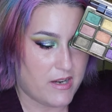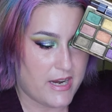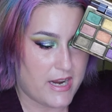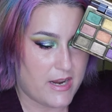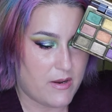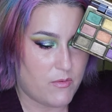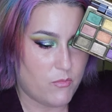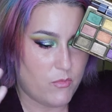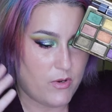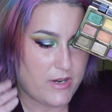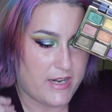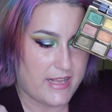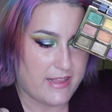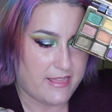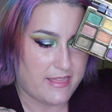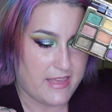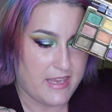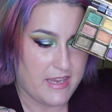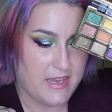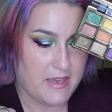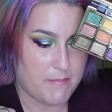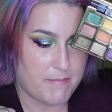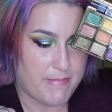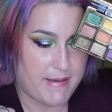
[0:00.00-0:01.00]
And when I
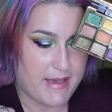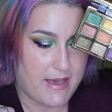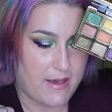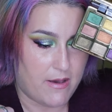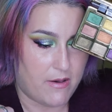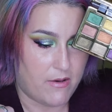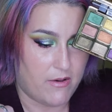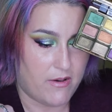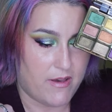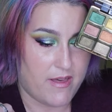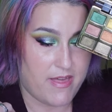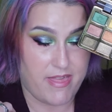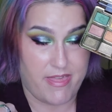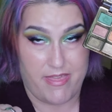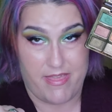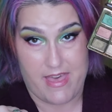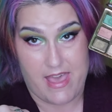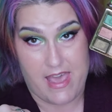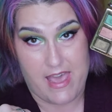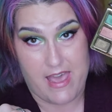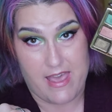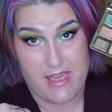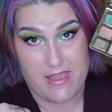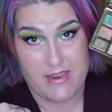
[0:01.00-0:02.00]
think about
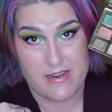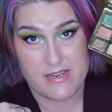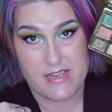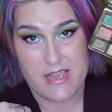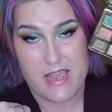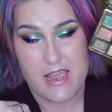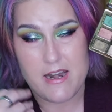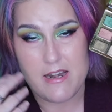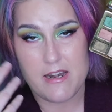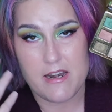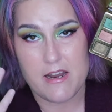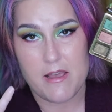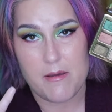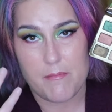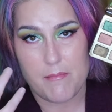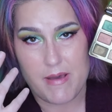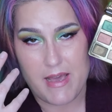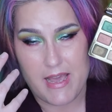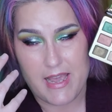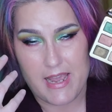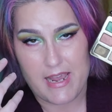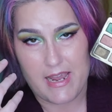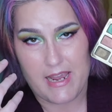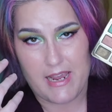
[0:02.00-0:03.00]
that and
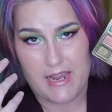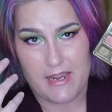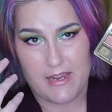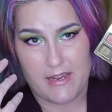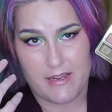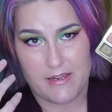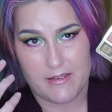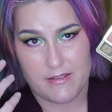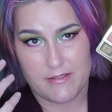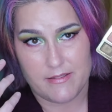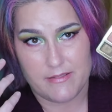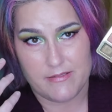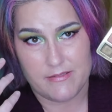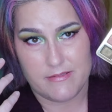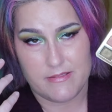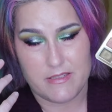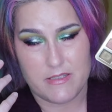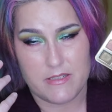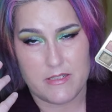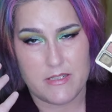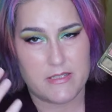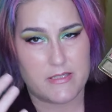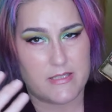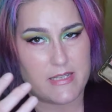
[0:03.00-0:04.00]
my
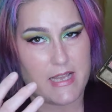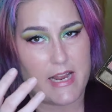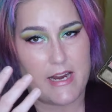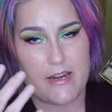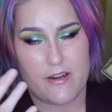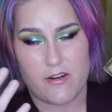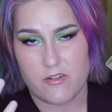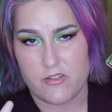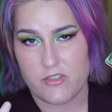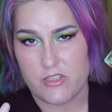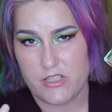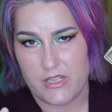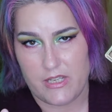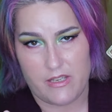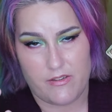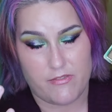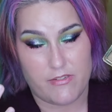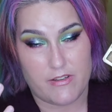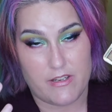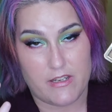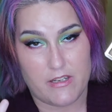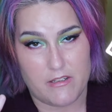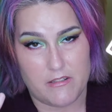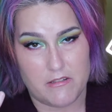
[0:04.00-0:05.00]
desire to
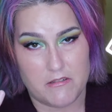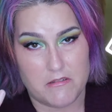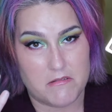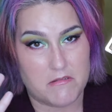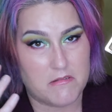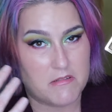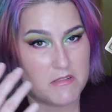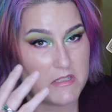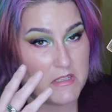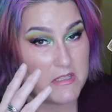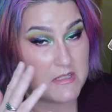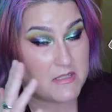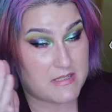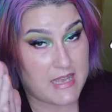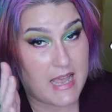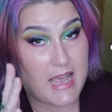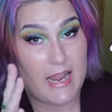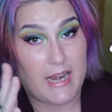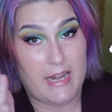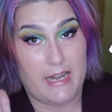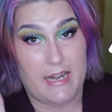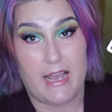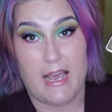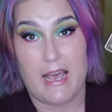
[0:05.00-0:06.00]
even
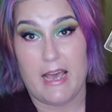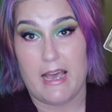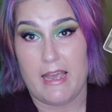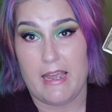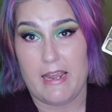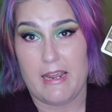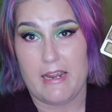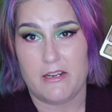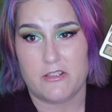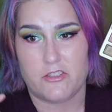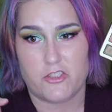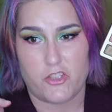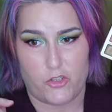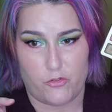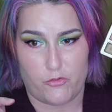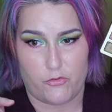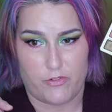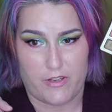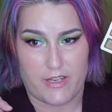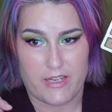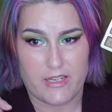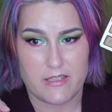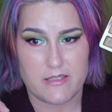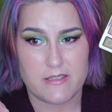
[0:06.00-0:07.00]
side eye Too
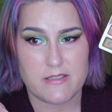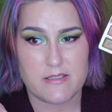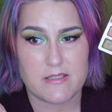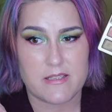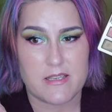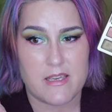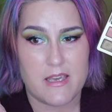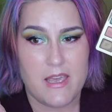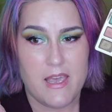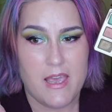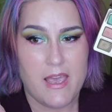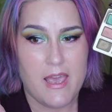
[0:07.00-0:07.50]
Faced,